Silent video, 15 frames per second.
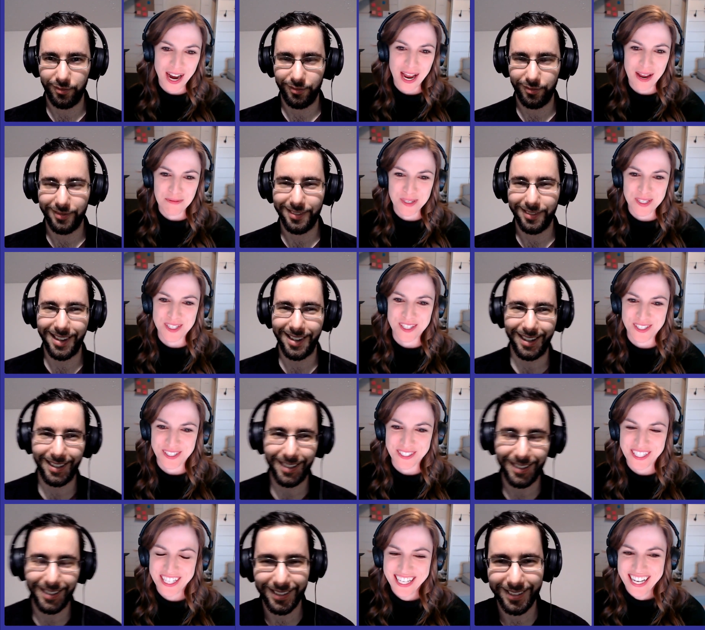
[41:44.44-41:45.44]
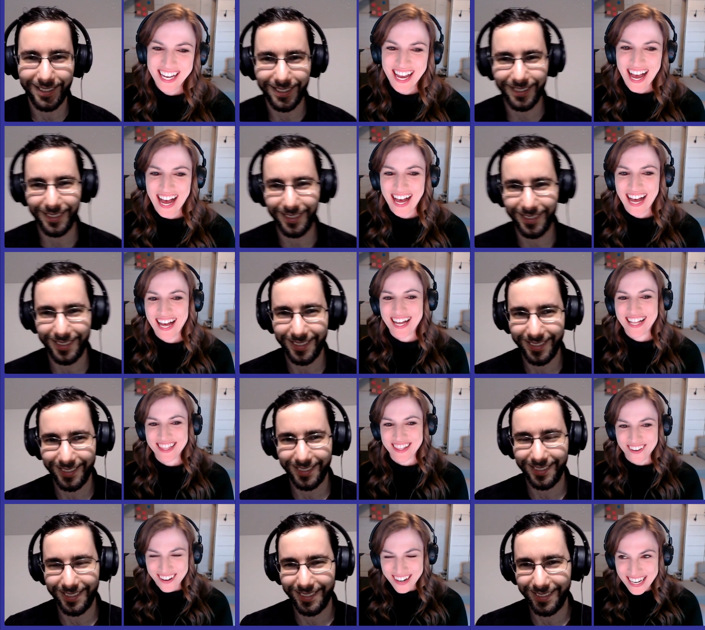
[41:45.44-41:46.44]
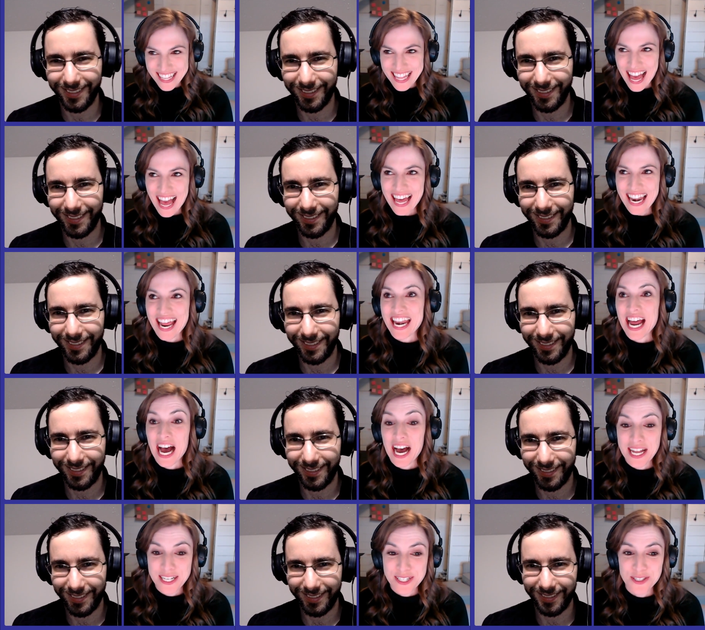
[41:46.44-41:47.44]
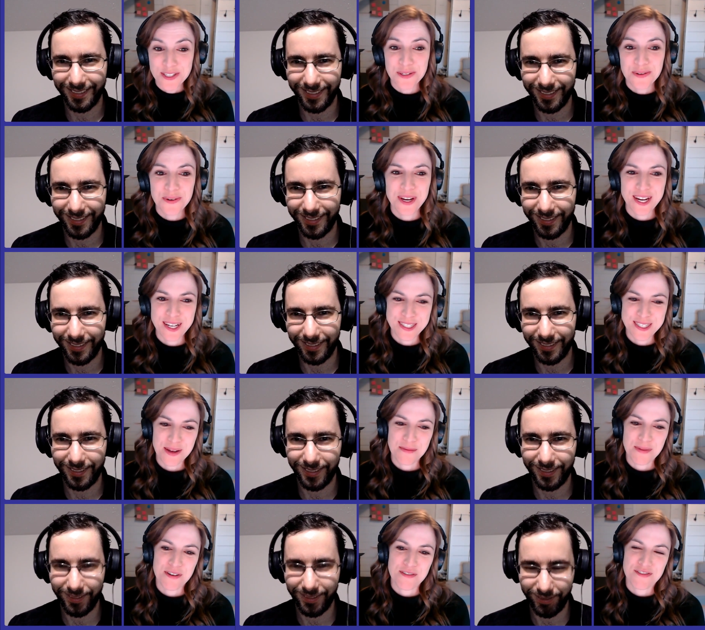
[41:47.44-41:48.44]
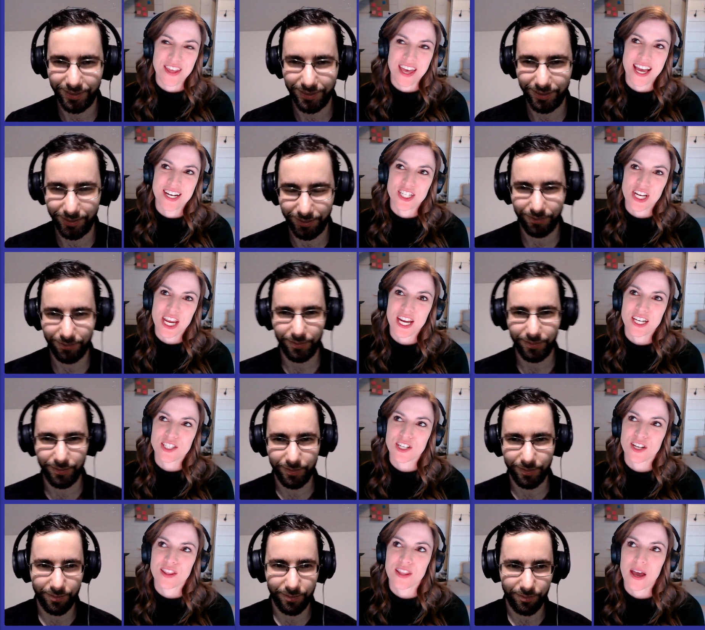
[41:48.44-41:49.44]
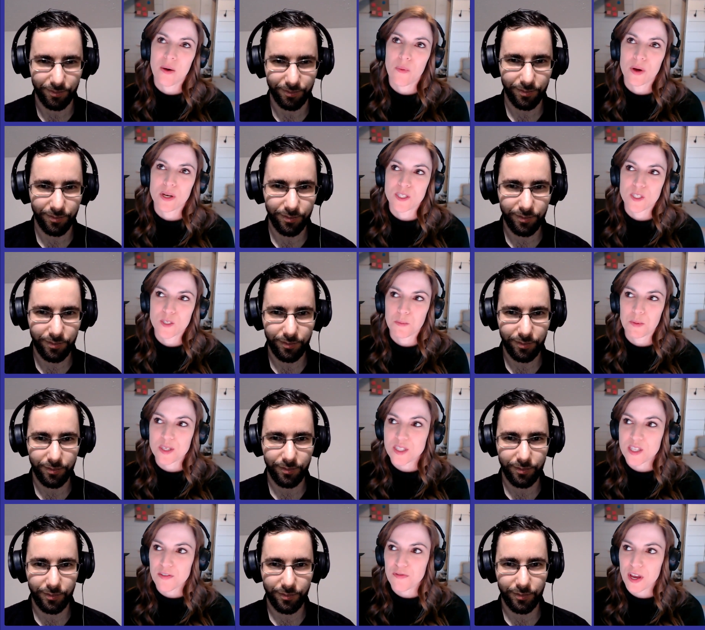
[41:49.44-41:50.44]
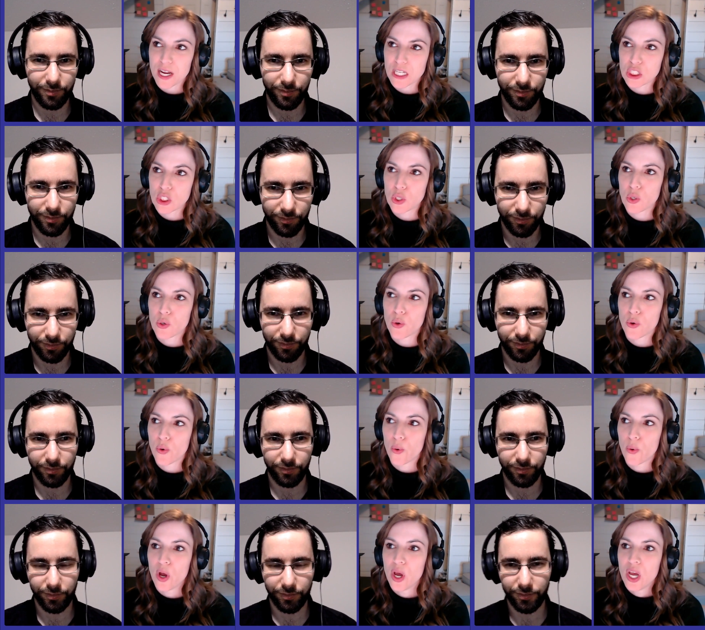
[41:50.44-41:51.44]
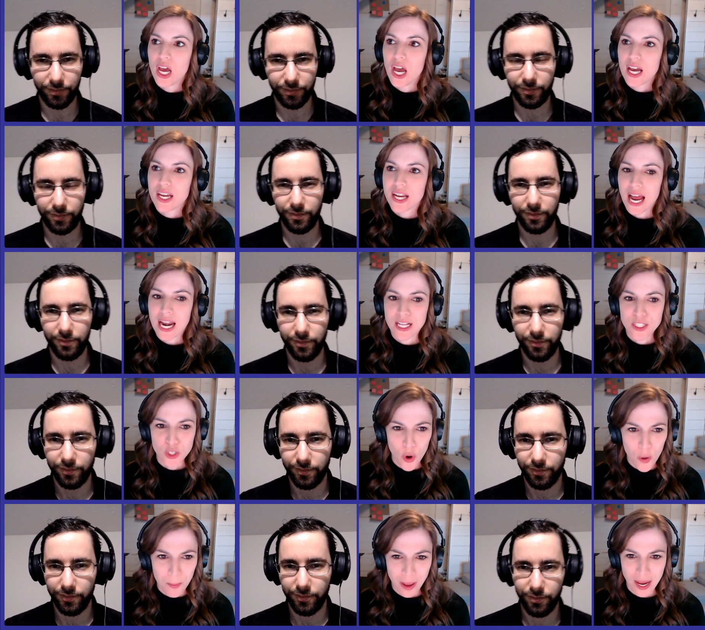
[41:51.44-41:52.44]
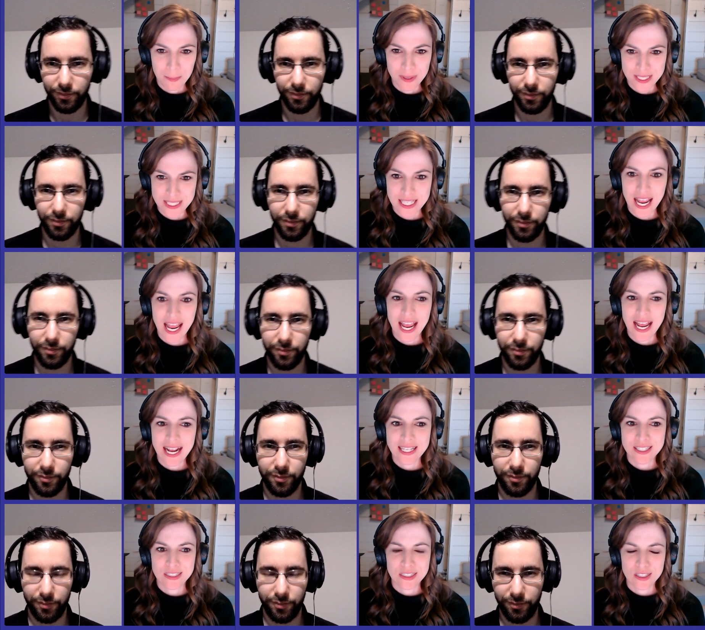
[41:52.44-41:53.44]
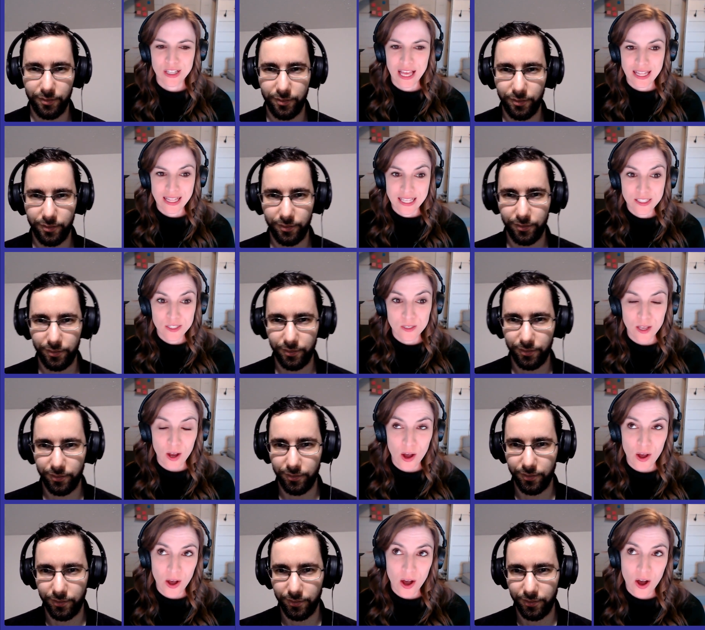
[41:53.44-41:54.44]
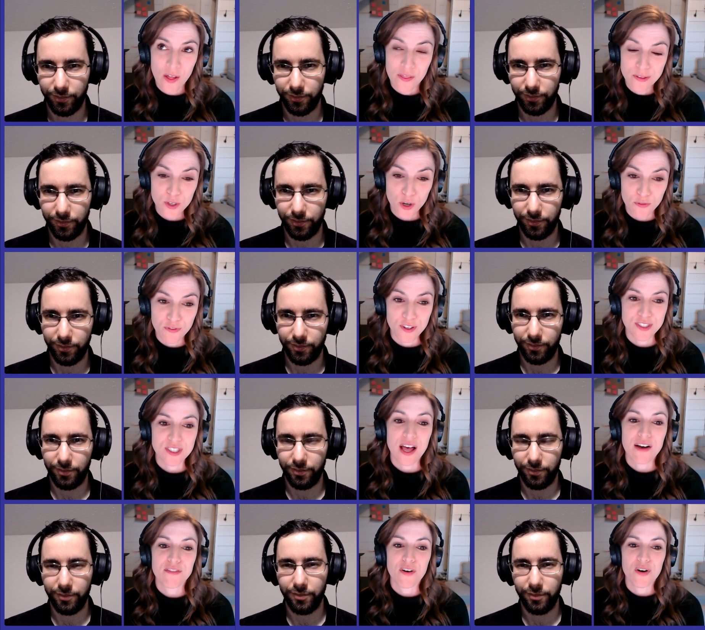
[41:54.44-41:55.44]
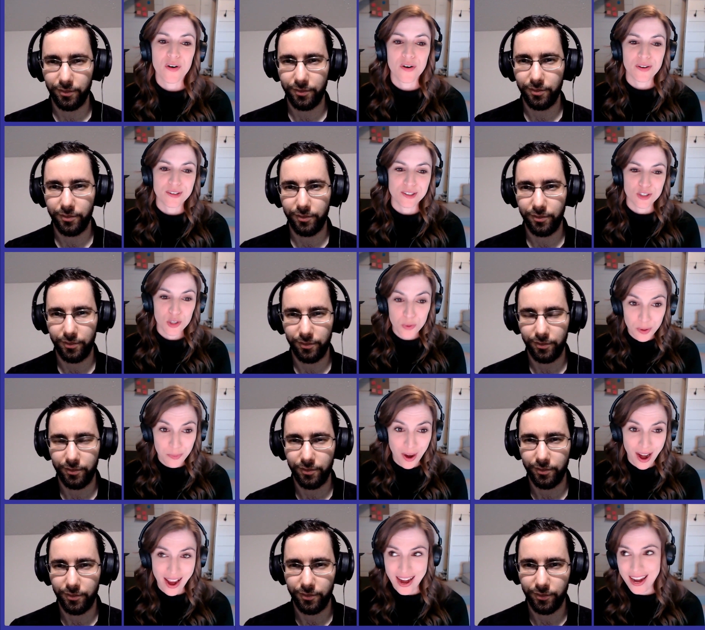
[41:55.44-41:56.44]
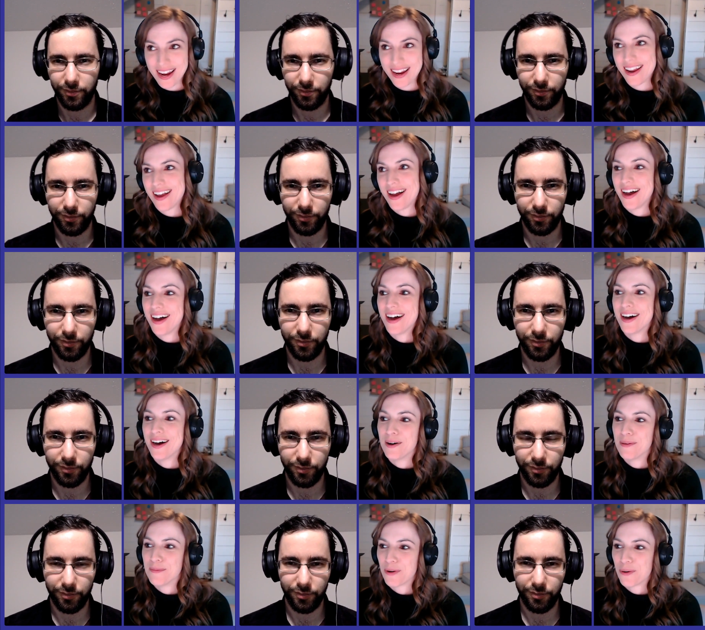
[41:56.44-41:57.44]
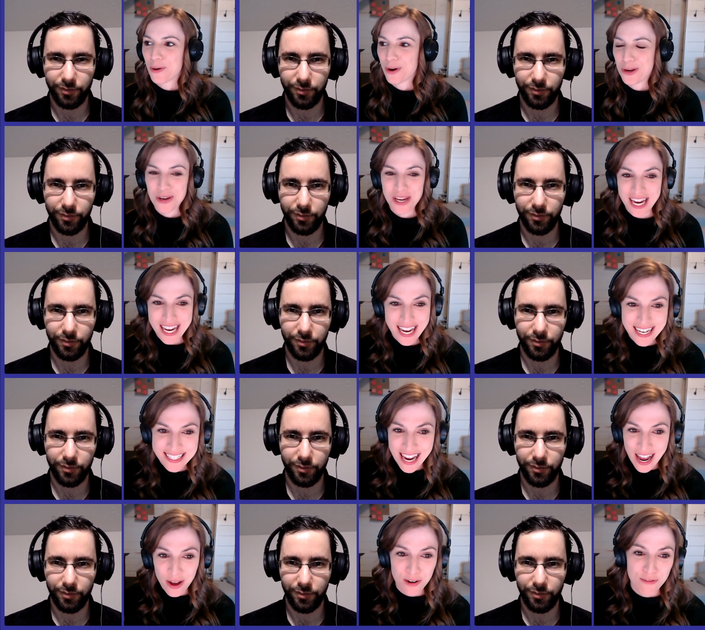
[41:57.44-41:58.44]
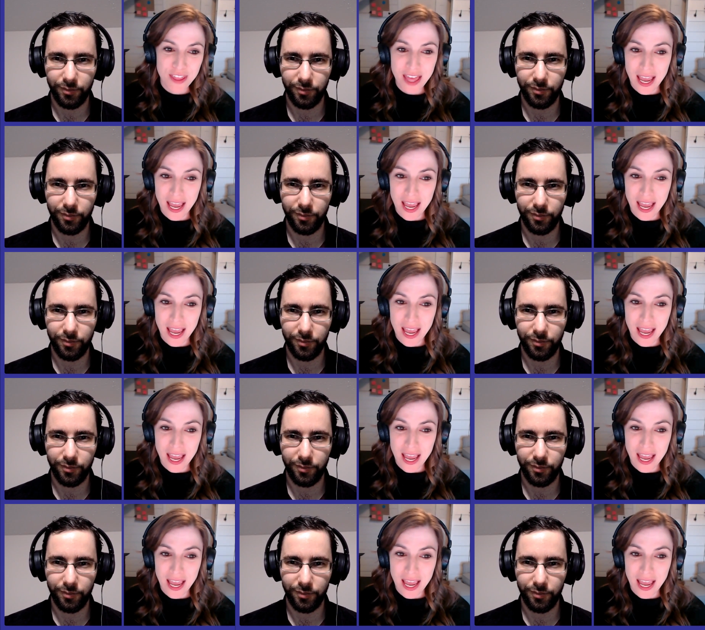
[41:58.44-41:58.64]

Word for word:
Speaker 1: I'm still yeah. uh, learning that and undoing some of the education that was specific to kind of don't make mistakes, at least uh, on surface level, do it right, um, or you get kicked out of the